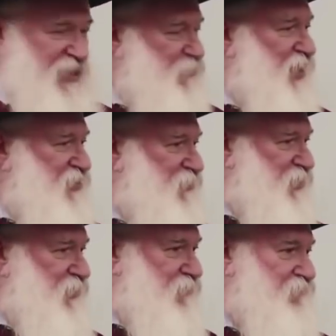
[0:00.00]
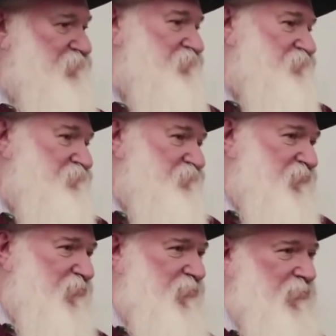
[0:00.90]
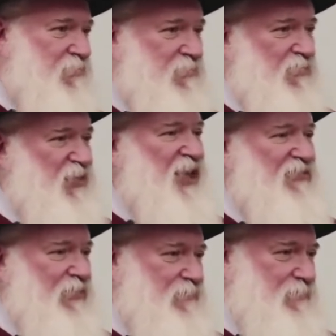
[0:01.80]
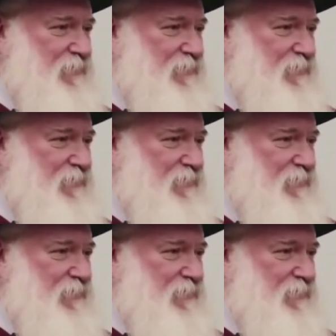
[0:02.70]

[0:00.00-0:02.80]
that possible? Whatever.